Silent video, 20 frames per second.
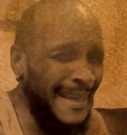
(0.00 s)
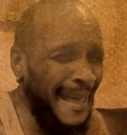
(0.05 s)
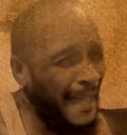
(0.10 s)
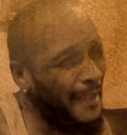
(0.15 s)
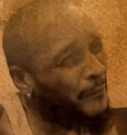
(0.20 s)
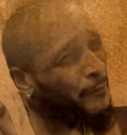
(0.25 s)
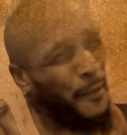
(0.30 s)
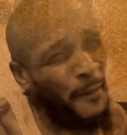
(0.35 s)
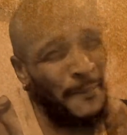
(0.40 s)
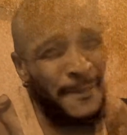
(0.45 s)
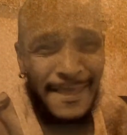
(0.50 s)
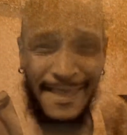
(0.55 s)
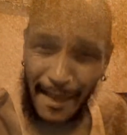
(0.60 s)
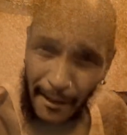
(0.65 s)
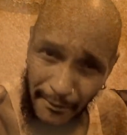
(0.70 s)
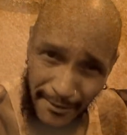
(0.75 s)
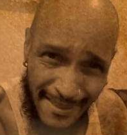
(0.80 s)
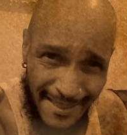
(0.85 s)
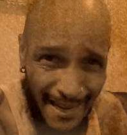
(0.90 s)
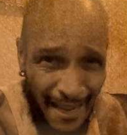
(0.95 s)
gave
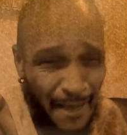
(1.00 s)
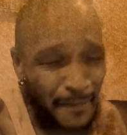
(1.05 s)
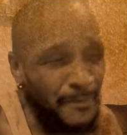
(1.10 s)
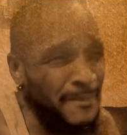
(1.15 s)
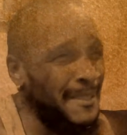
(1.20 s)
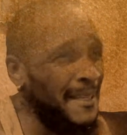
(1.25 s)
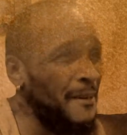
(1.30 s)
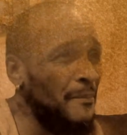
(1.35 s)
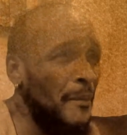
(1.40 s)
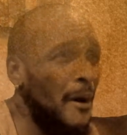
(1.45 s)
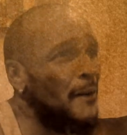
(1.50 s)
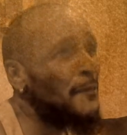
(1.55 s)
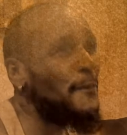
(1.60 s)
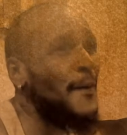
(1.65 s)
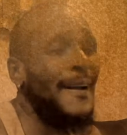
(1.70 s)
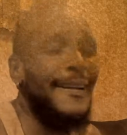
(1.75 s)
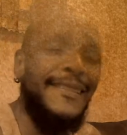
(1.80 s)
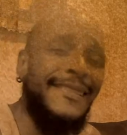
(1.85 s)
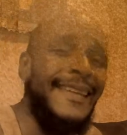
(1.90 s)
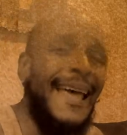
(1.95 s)
themselves names. And the
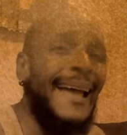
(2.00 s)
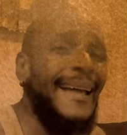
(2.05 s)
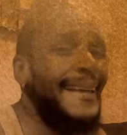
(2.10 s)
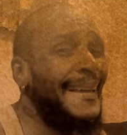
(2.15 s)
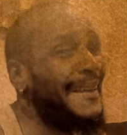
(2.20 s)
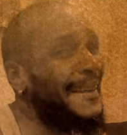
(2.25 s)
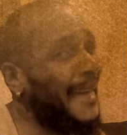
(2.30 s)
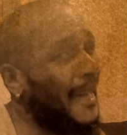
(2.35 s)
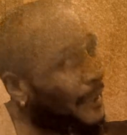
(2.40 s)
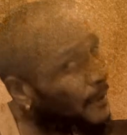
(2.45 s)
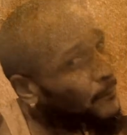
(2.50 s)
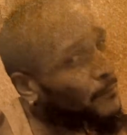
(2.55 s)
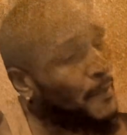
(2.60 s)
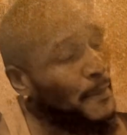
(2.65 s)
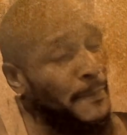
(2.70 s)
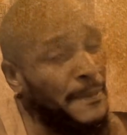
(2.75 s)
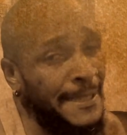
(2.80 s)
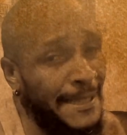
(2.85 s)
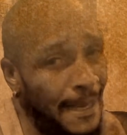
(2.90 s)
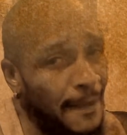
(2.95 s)
motherfuckers that gave
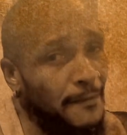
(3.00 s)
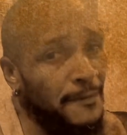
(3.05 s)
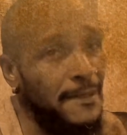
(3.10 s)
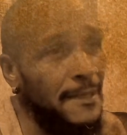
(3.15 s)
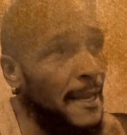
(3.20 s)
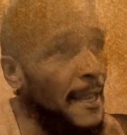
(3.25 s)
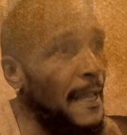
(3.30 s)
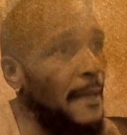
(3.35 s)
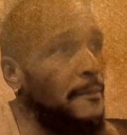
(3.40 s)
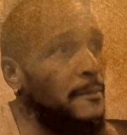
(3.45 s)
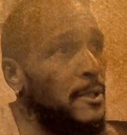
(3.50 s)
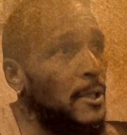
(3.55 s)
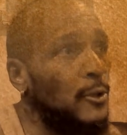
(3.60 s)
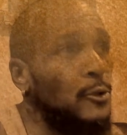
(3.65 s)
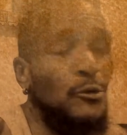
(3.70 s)
themselves names,